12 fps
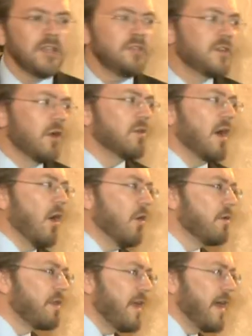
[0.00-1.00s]
You don't
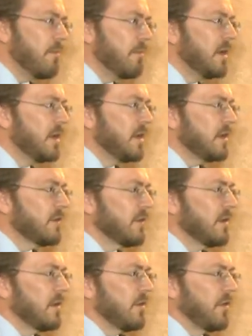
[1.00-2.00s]
owe them
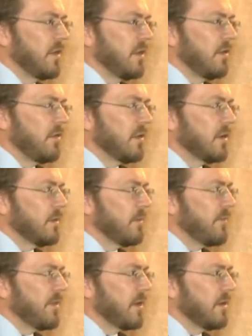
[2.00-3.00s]
to
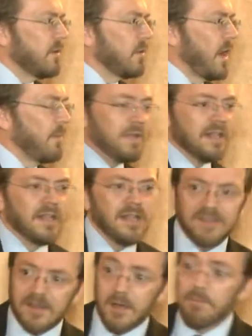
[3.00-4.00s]
the ability to